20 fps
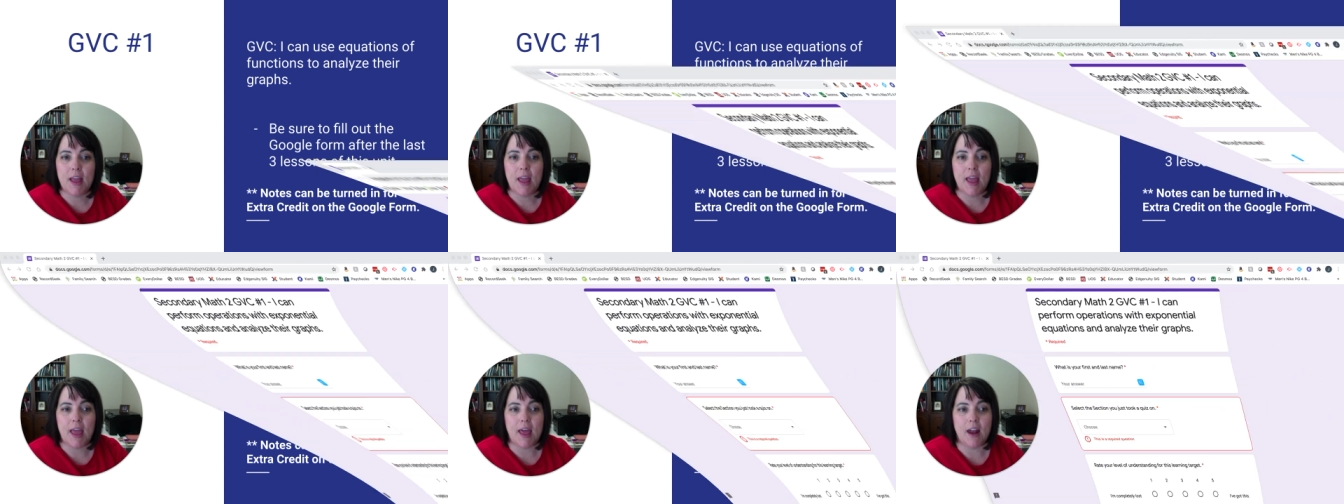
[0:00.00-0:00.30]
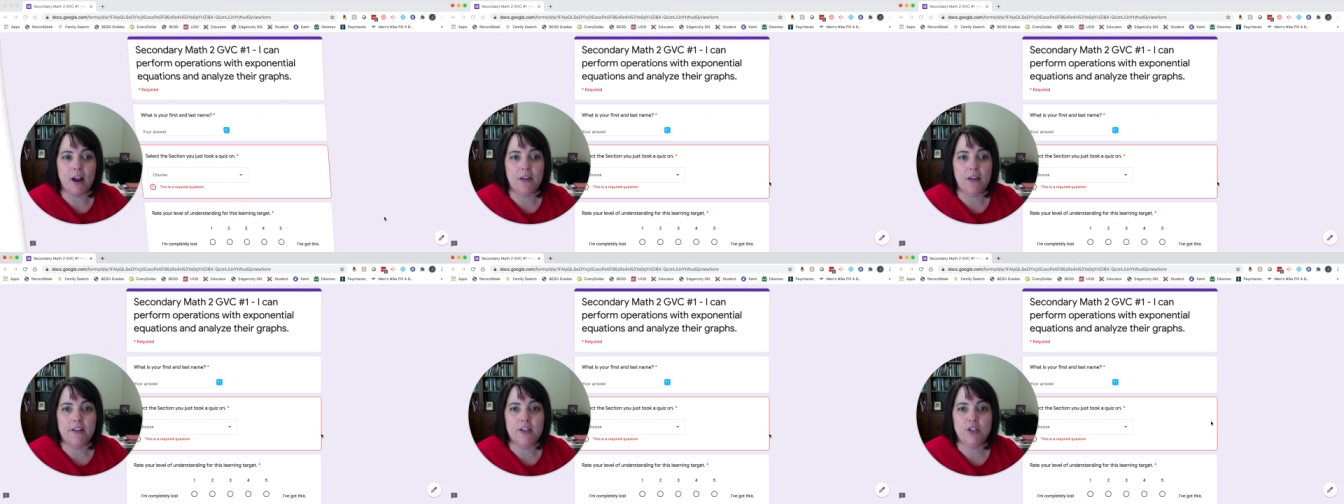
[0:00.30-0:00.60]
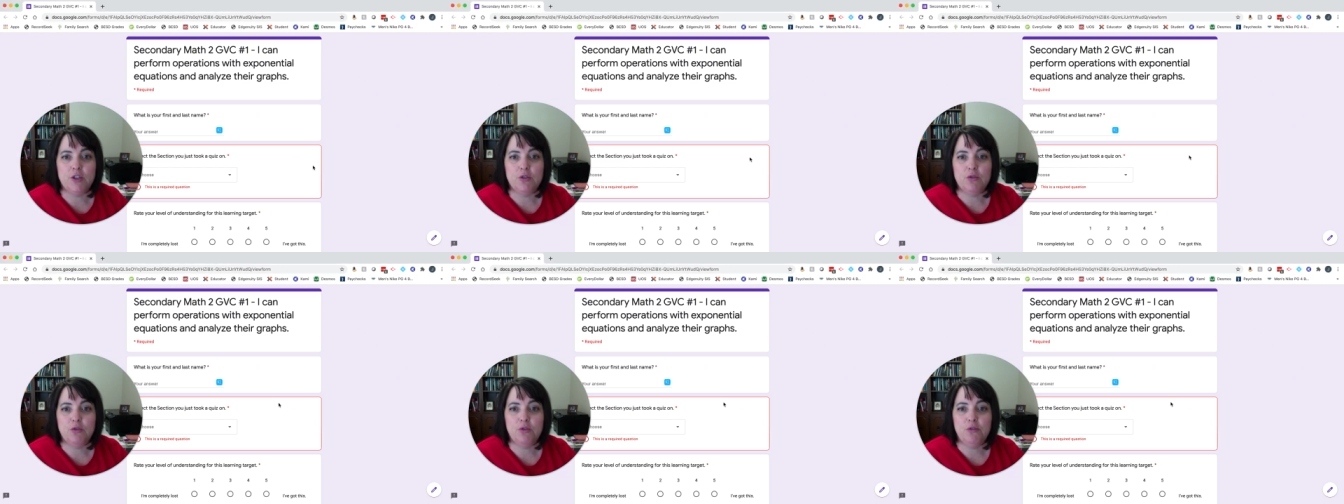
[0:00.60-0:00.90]
And on this
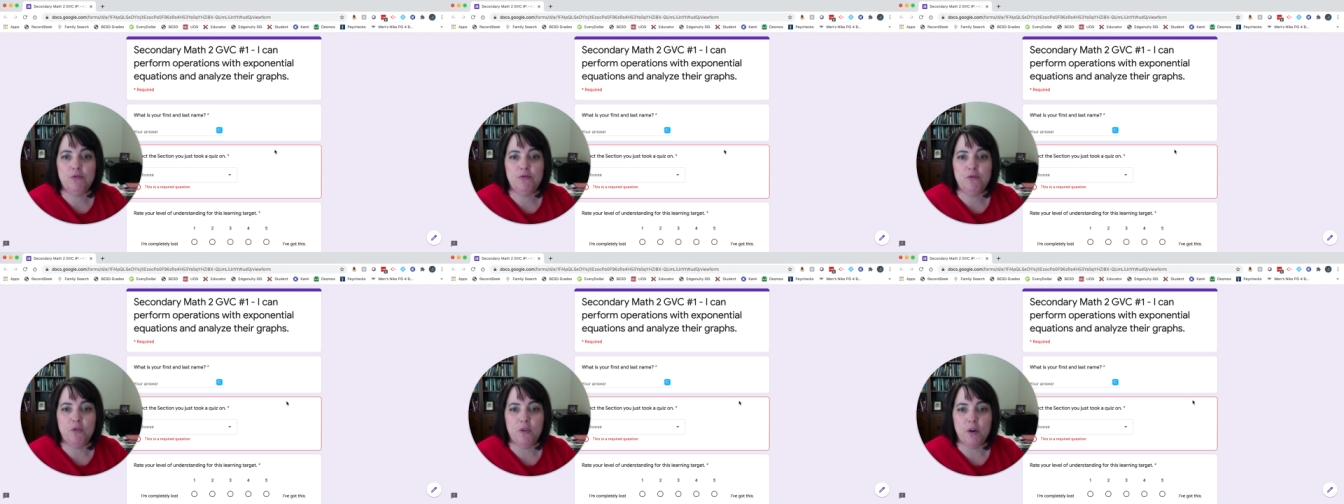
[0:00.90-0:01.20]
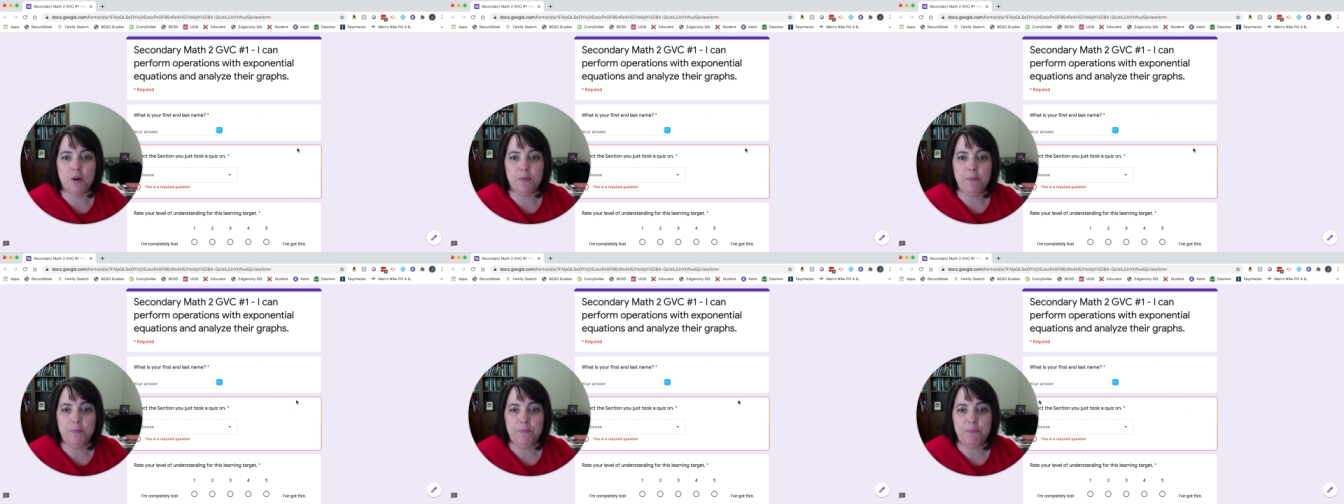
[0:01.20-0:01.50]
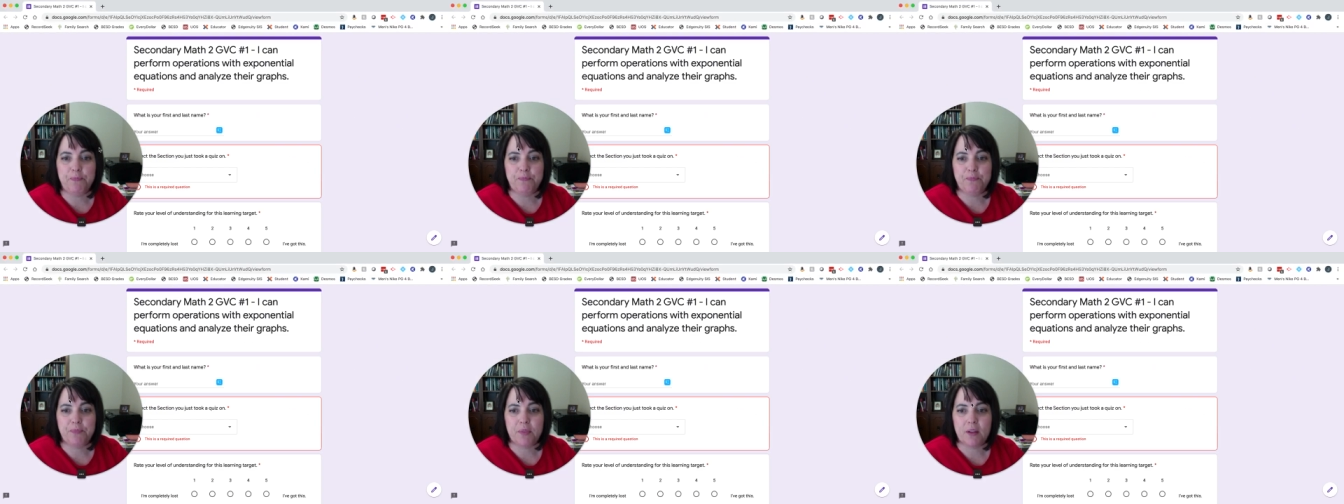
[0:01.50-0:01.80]
Google form,
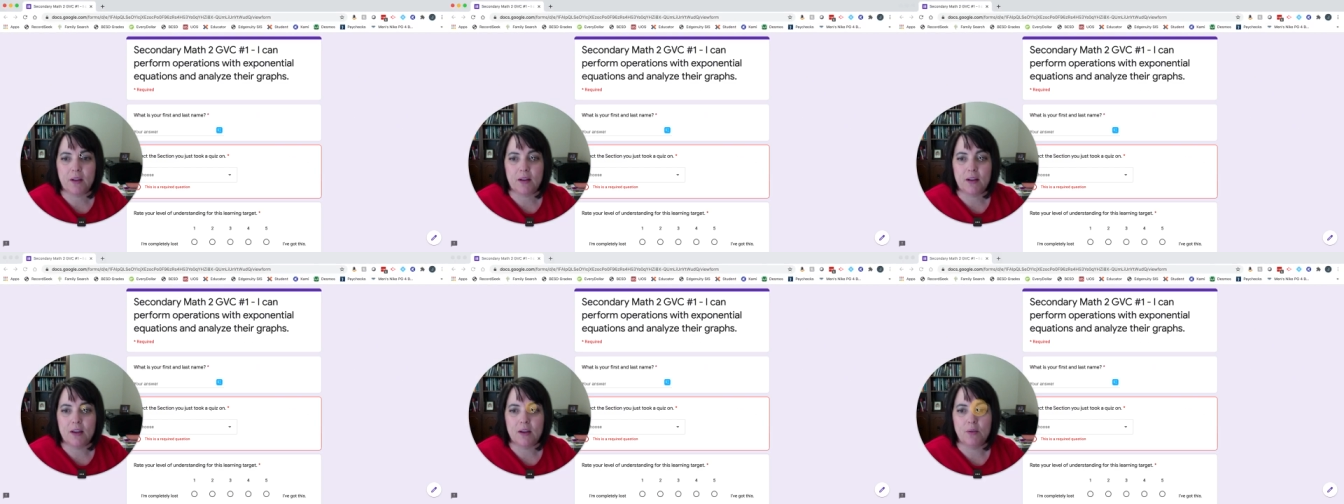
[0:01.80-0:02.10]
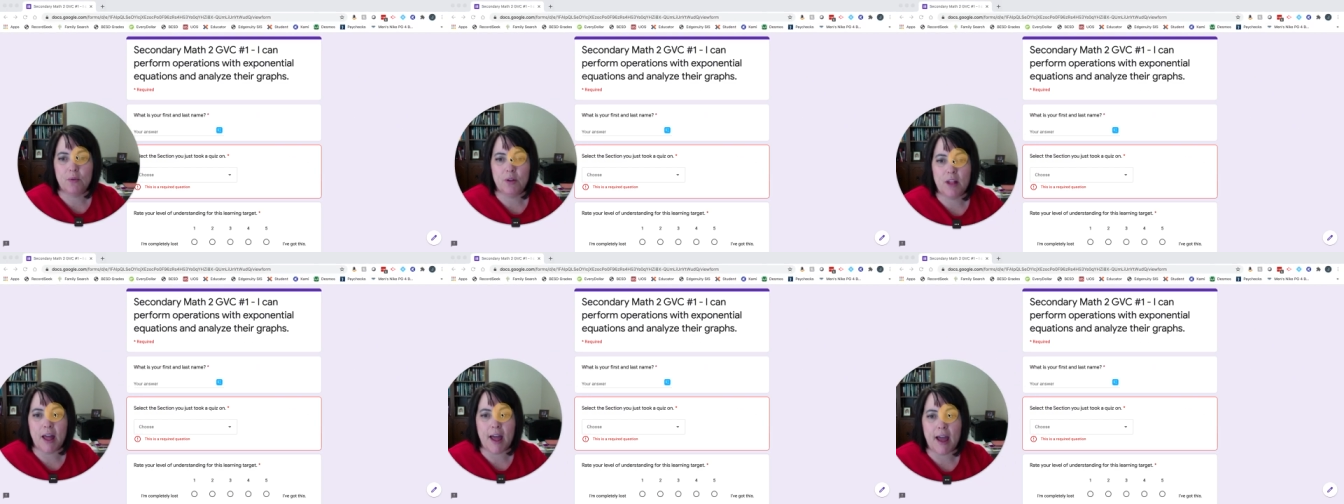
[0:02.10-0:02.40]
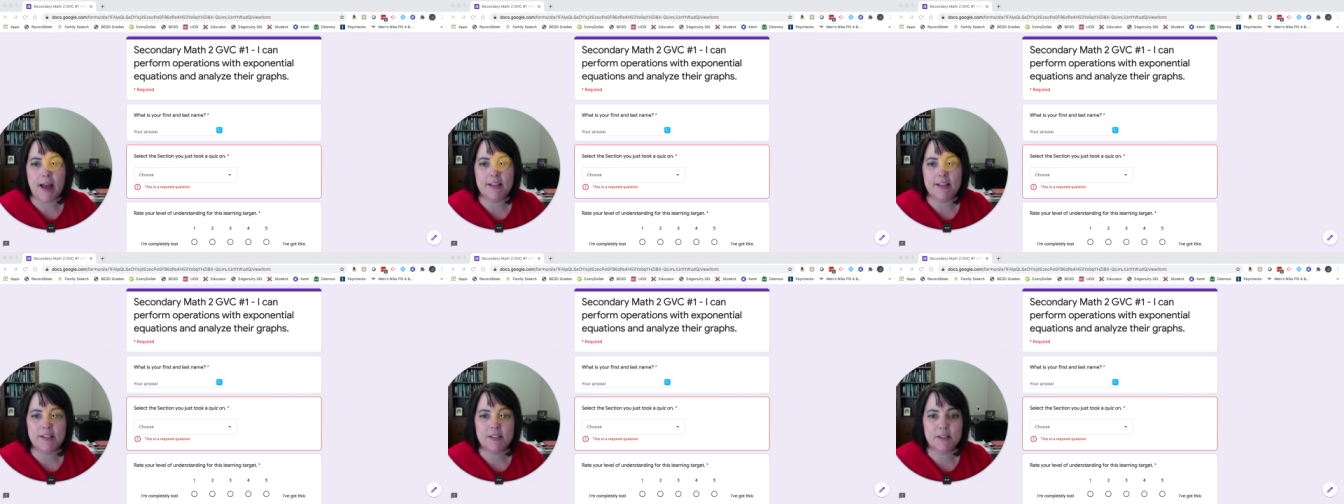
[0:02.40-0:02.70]
it will
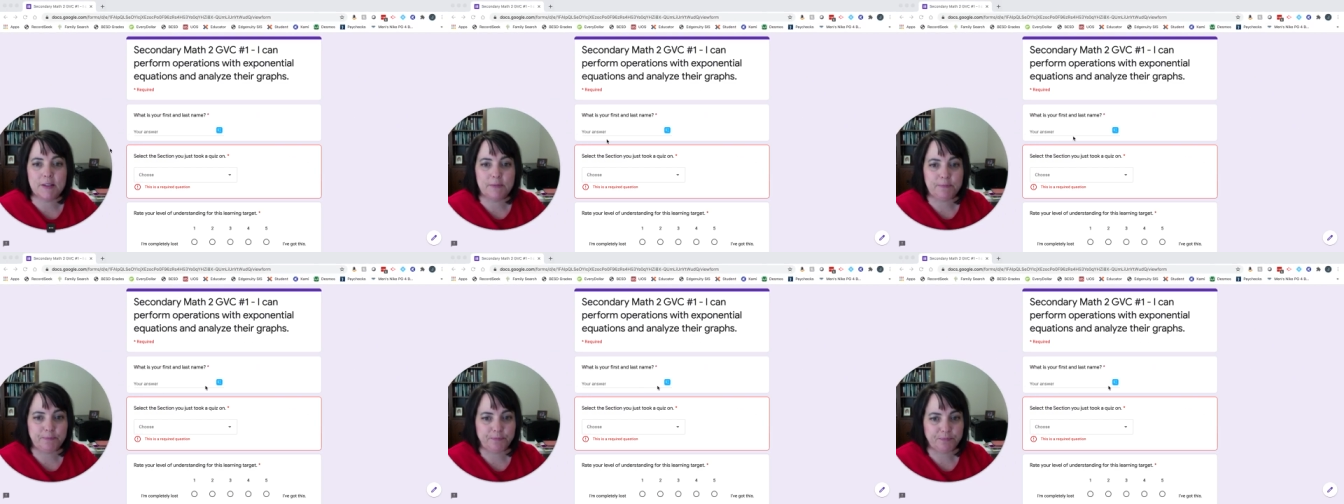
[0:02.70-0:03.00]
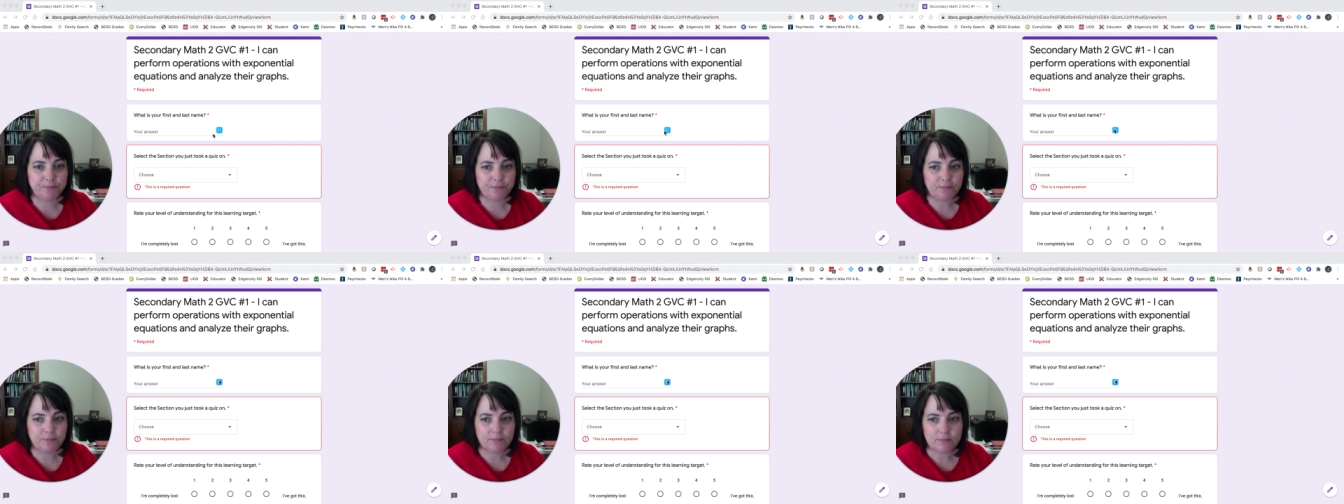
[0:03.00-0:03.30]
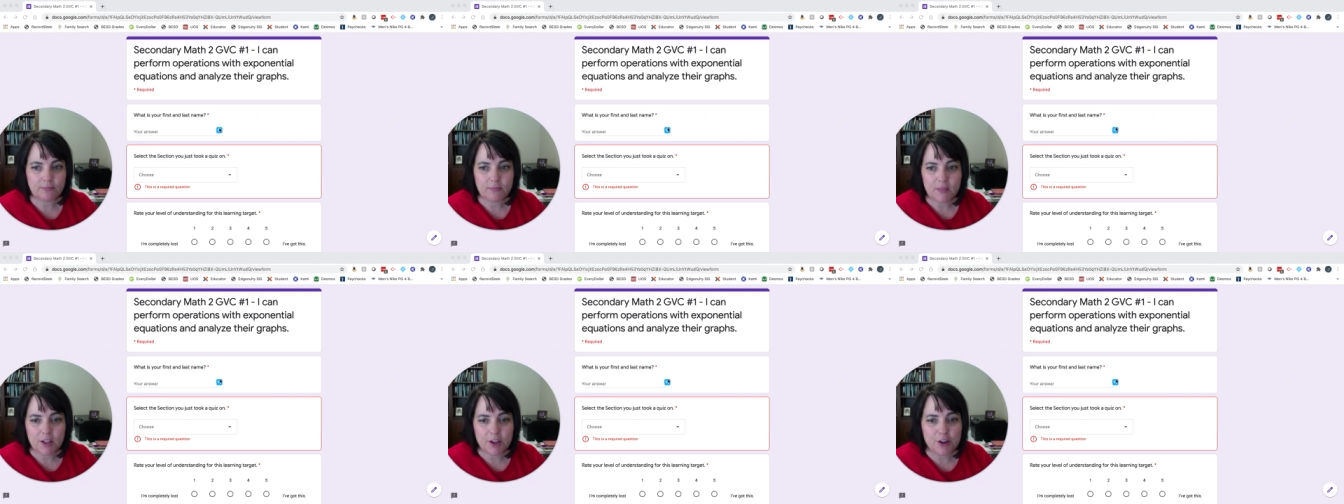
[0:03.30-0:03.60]
ask
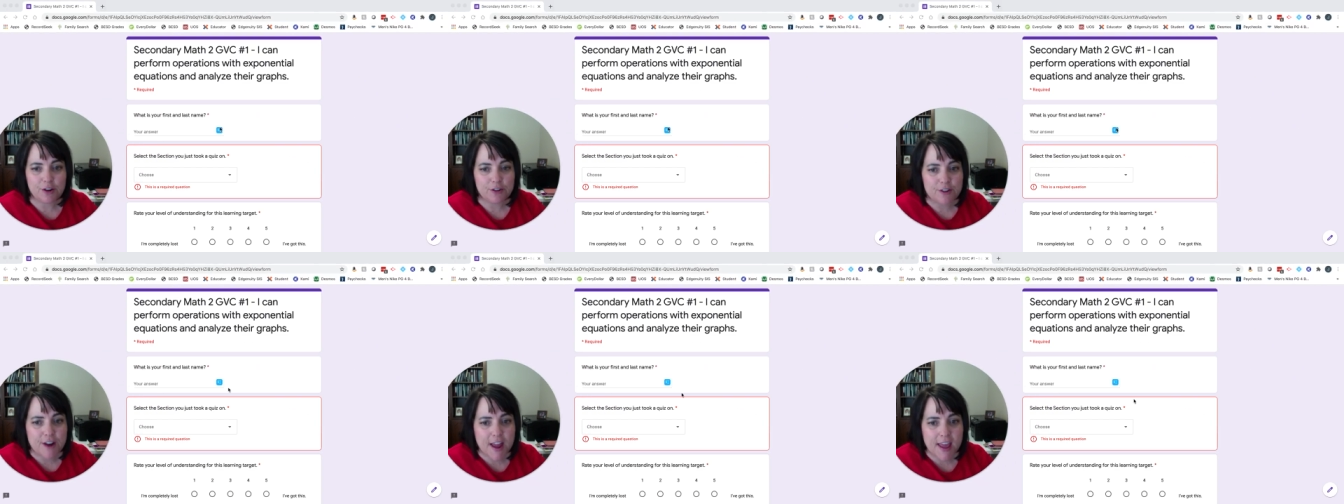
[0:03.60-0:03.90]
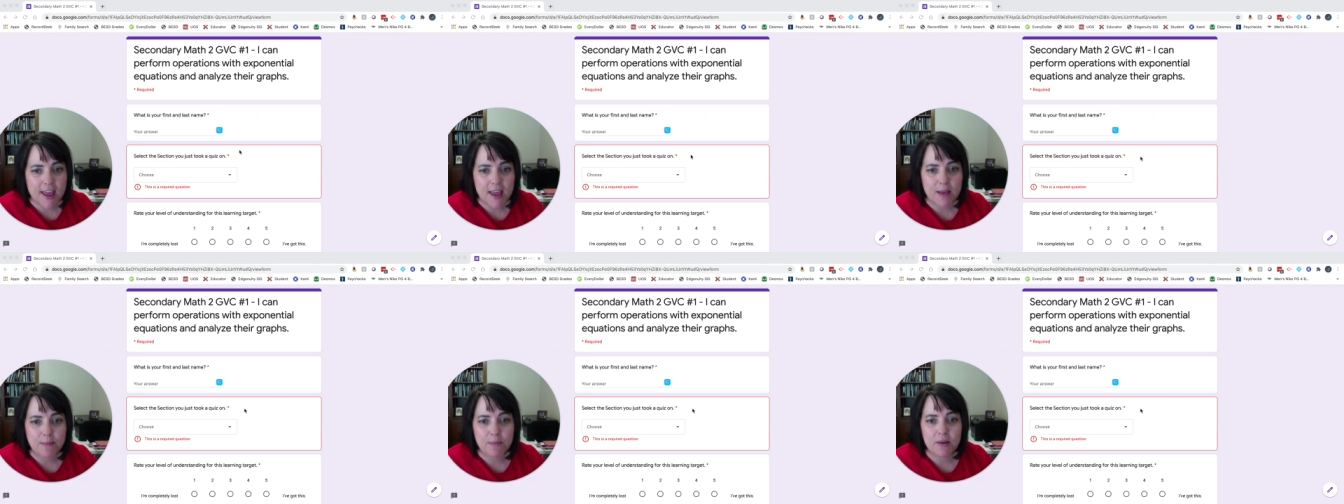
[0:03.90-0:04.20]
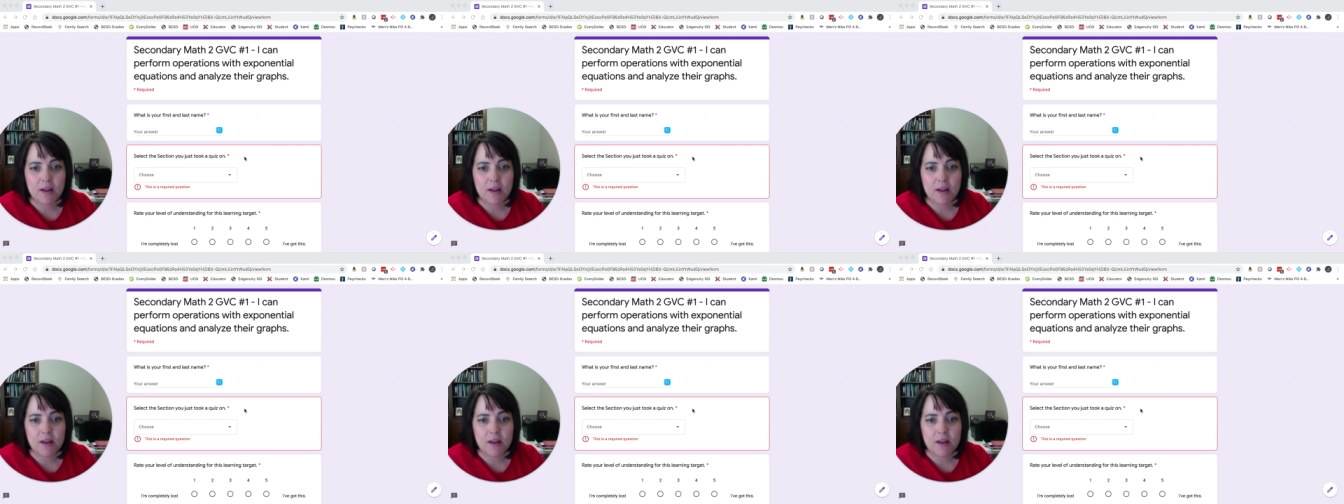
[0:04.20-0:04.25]
your name.